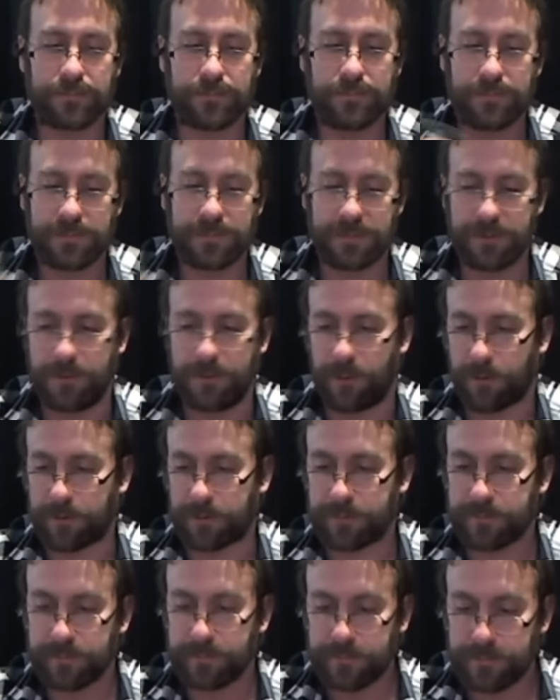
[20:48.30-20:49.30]

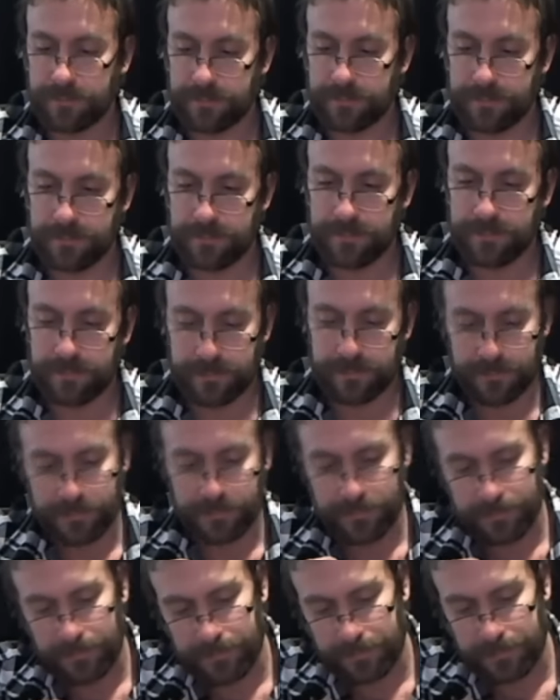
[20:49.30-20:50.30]

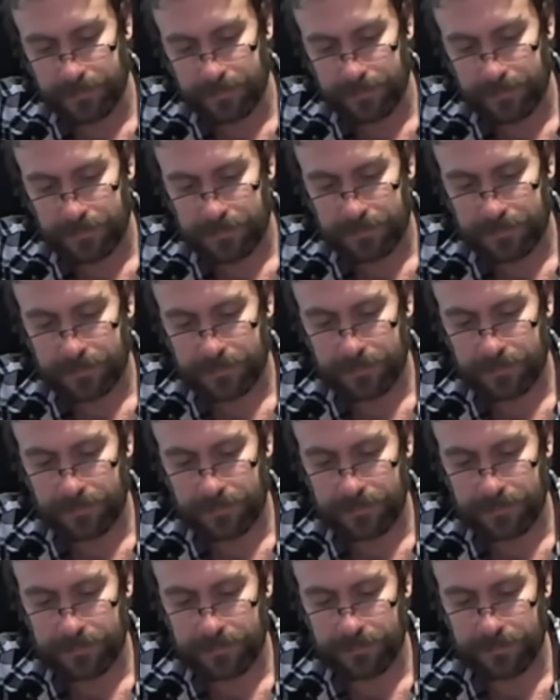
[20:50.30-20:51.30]

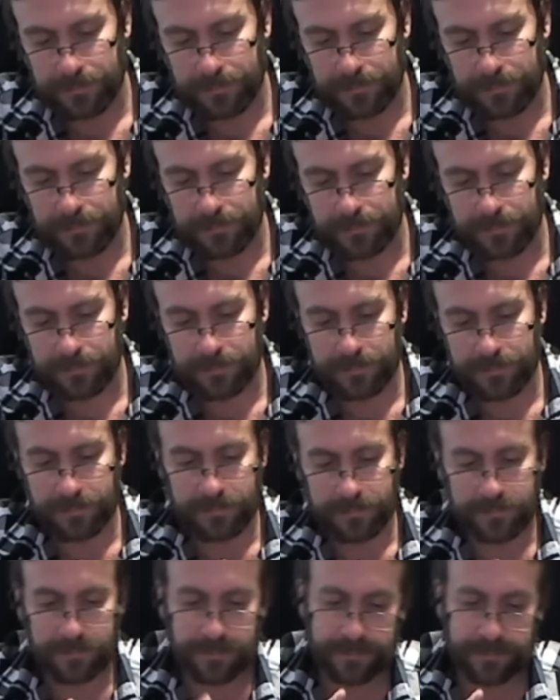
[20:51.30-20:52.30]

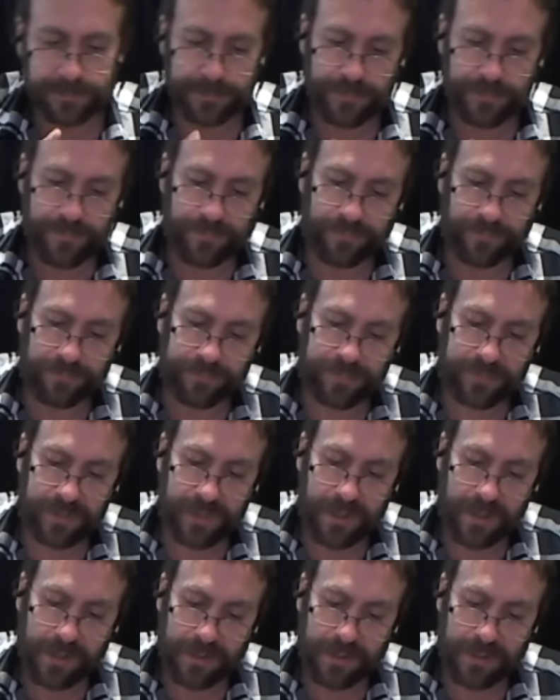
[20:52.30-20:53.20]
Nobody speaks.